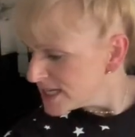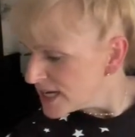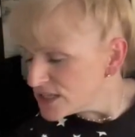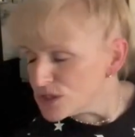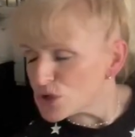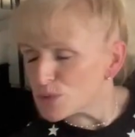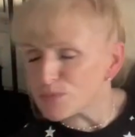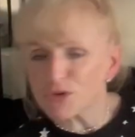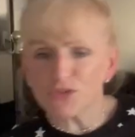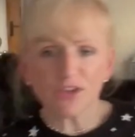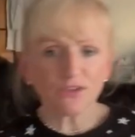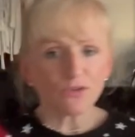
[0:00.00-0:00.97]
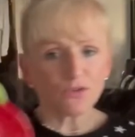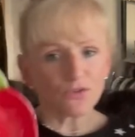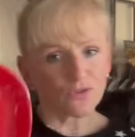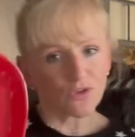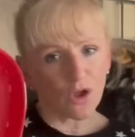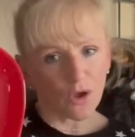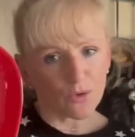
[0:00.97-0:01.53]
and you could present your
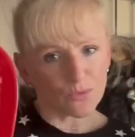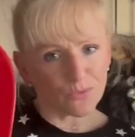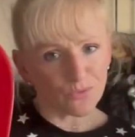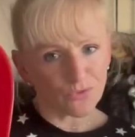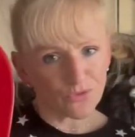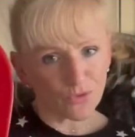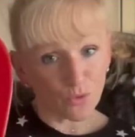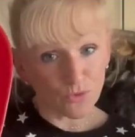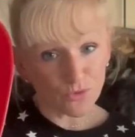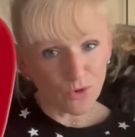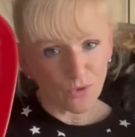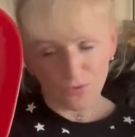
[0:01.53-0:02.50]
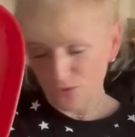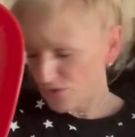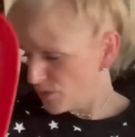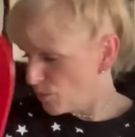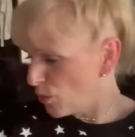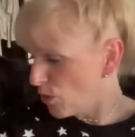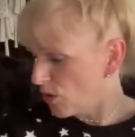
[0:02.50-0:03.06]
scones or scones
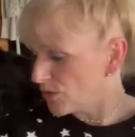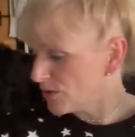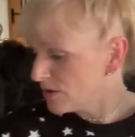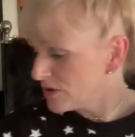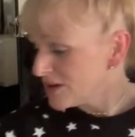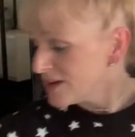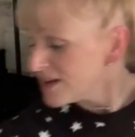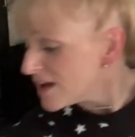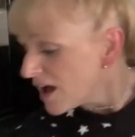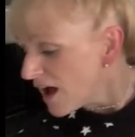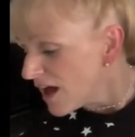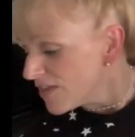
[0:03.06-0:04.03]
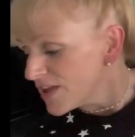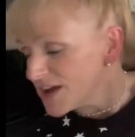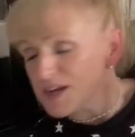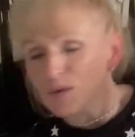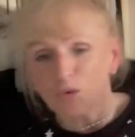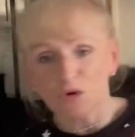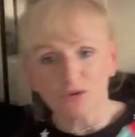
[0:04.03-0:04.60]
in one, and then
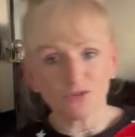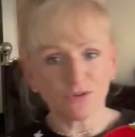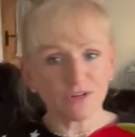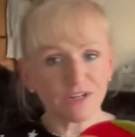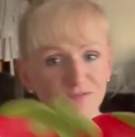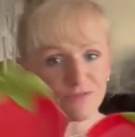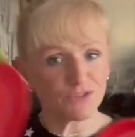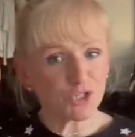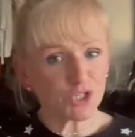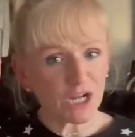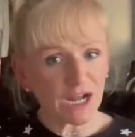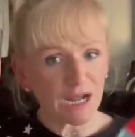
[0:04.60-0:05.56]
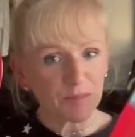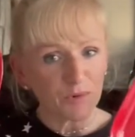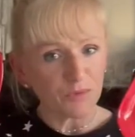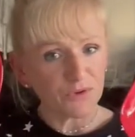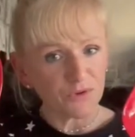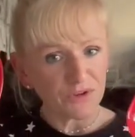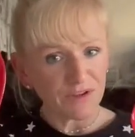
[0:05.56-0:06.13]
in one you could have jam and
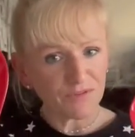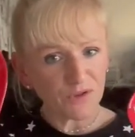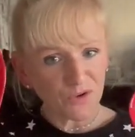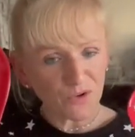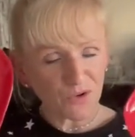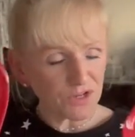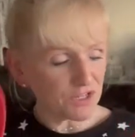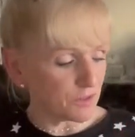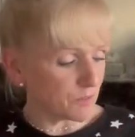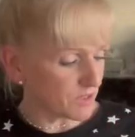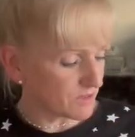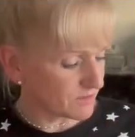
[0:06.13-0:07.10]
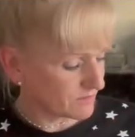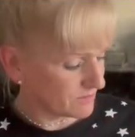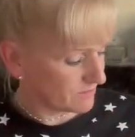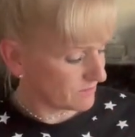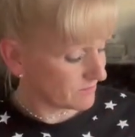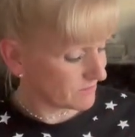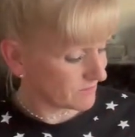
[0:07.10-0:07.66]
one you could have the cream.
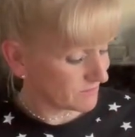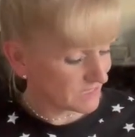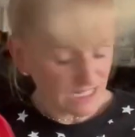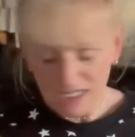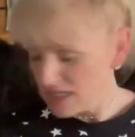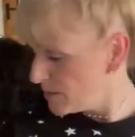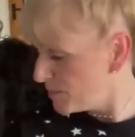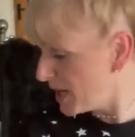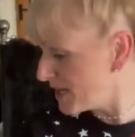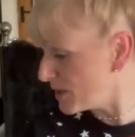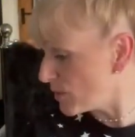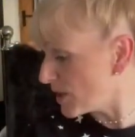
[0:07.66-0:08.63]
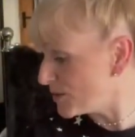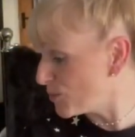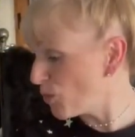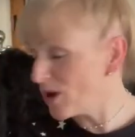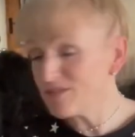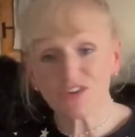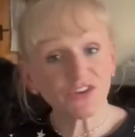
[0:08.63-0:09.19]
But anyway,
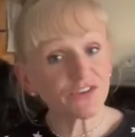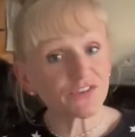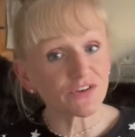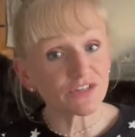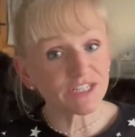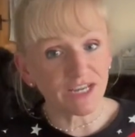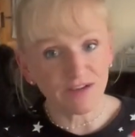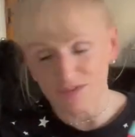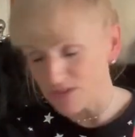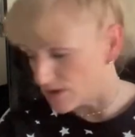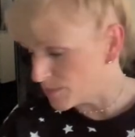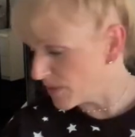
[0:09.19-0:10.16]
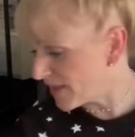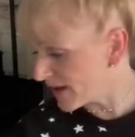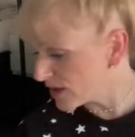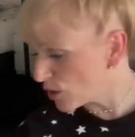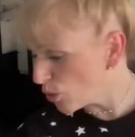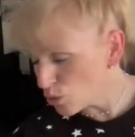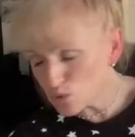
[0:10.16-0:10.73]
whatever you decide to have in them, they've
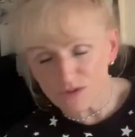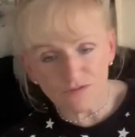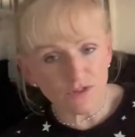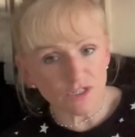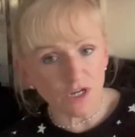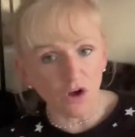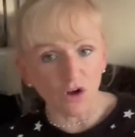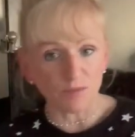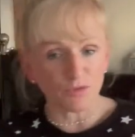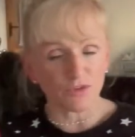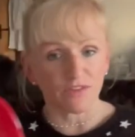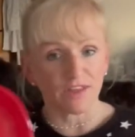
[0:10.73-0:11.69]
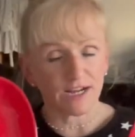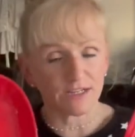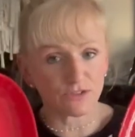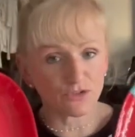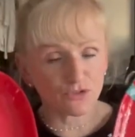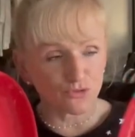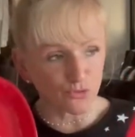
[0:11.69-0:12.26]
got all different types. So they had
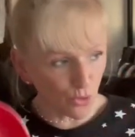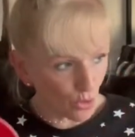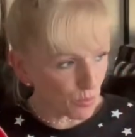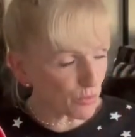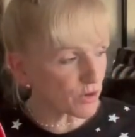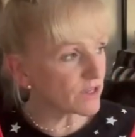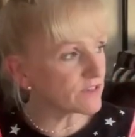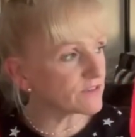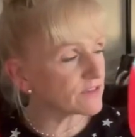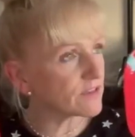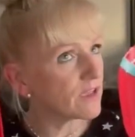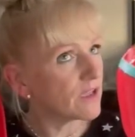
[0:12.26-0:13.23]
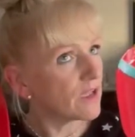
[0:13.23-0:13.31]
strawberries,